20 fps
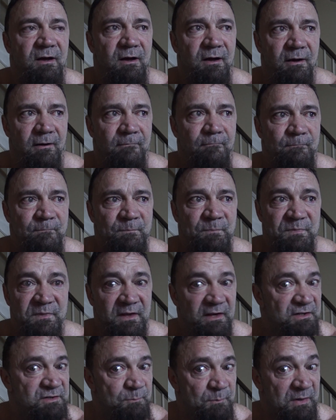um,
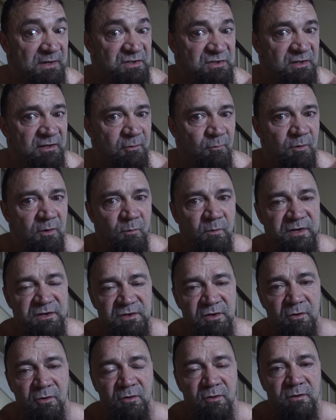that's basically what we
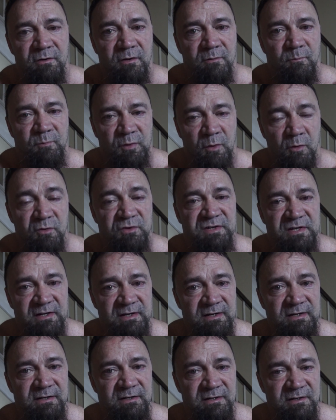do.
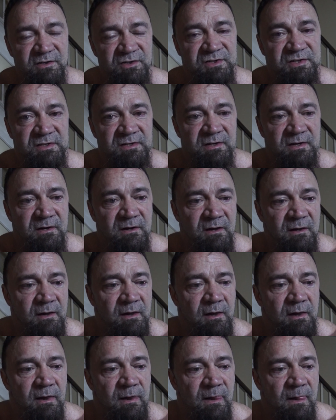Protein is
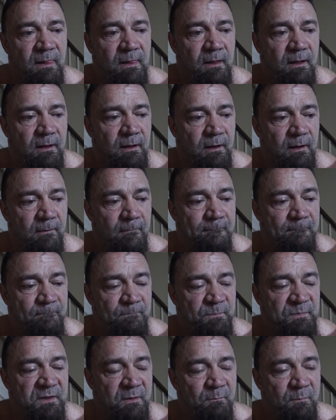um,
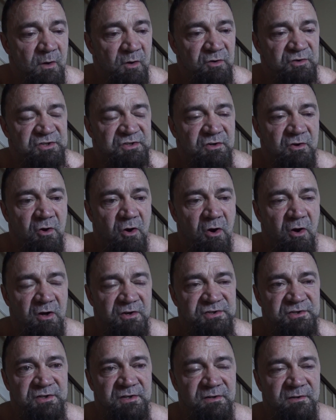the most
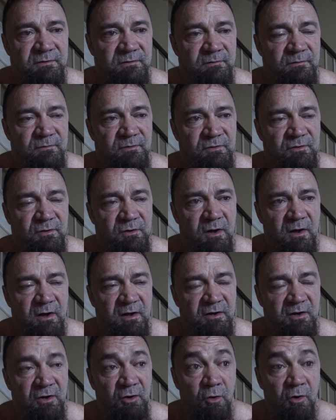cost,
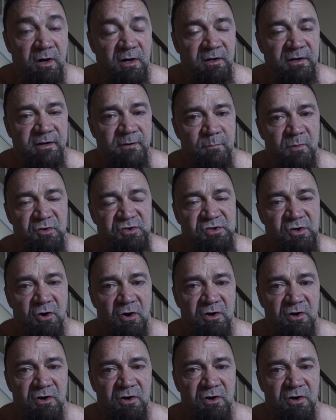uh, calorically, the most